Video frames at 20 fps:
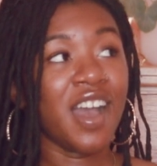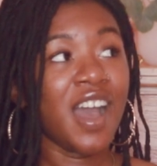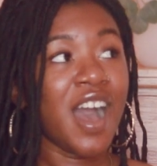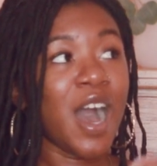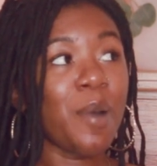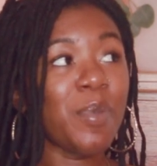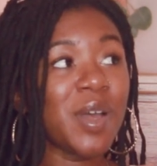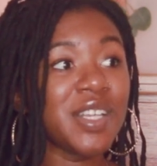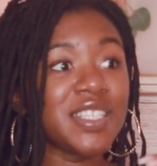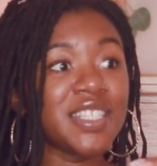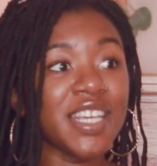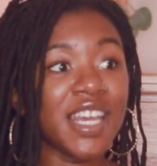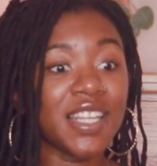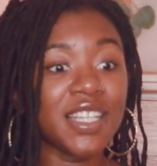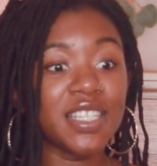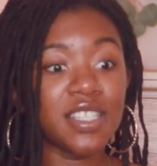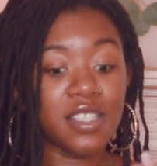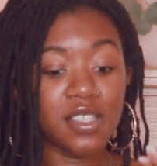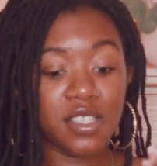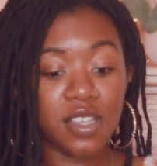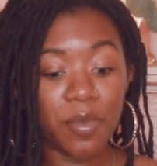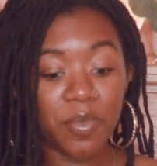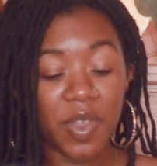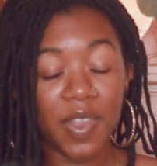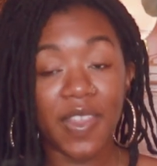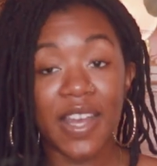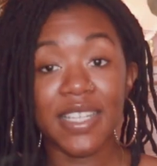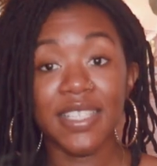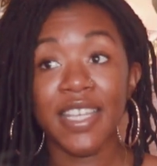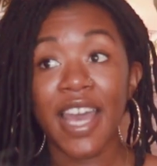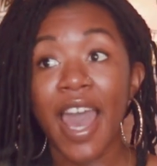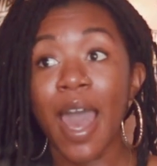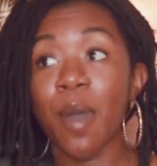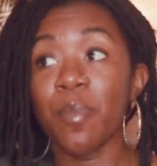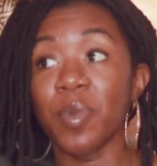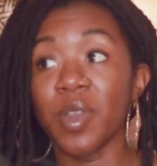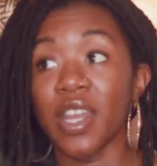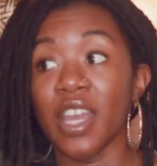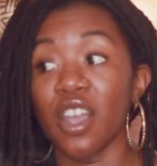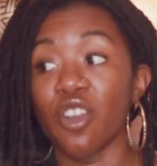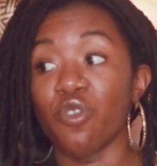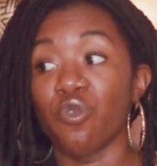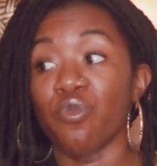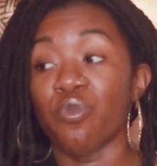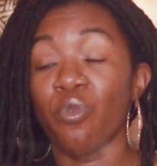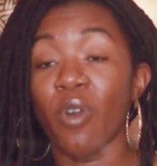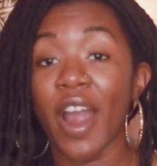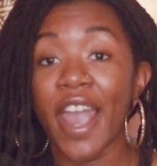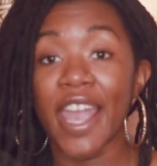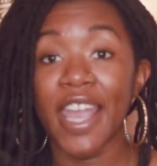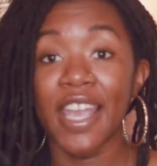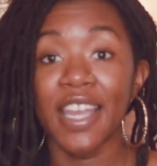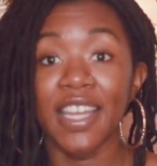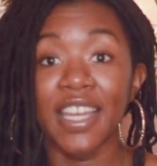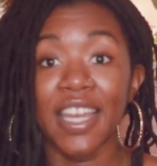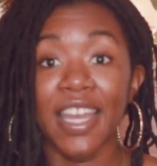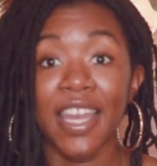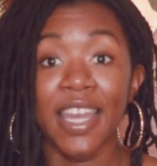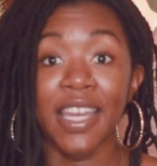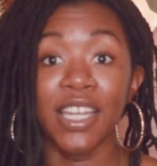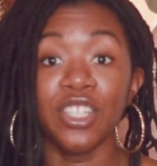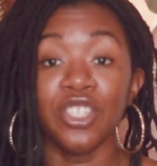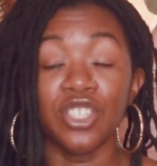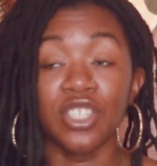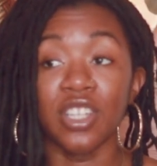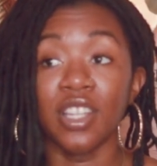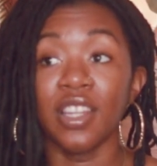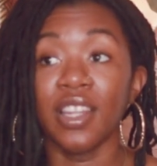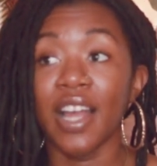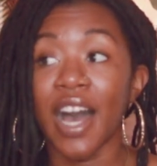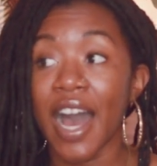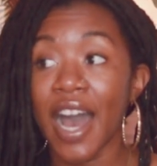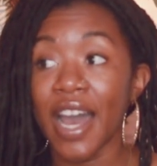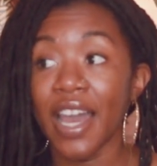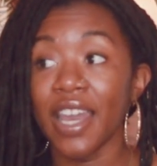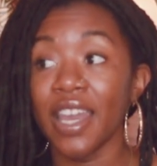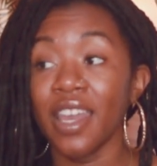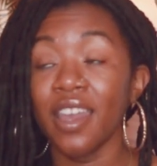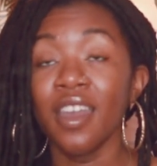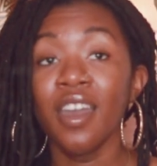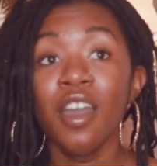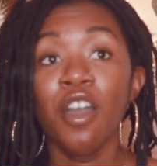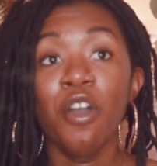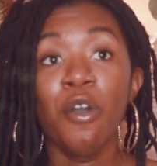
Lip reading: I'm not saying this is something that's happening right in July,